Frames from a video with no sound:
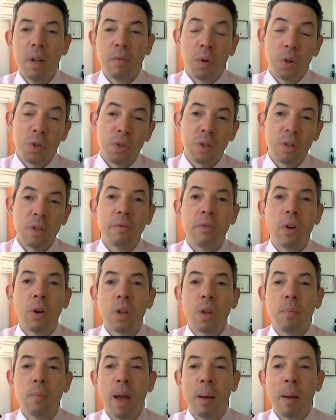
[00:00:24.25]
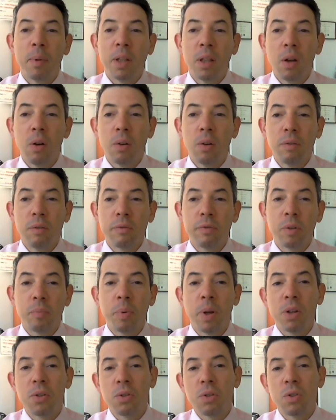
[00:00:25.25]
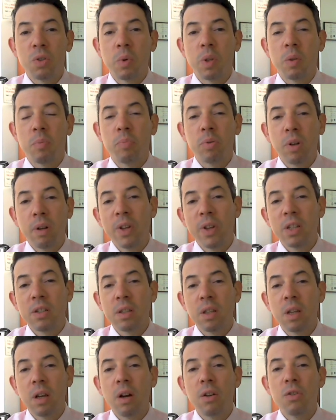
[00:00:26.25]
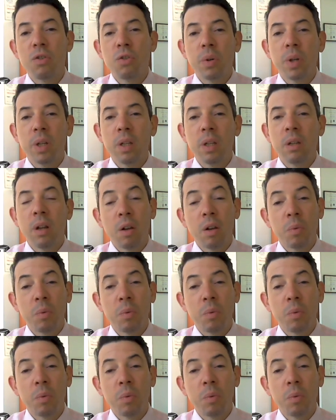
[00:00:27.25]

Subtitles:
versus nivolumab alone for patients with previously untreated,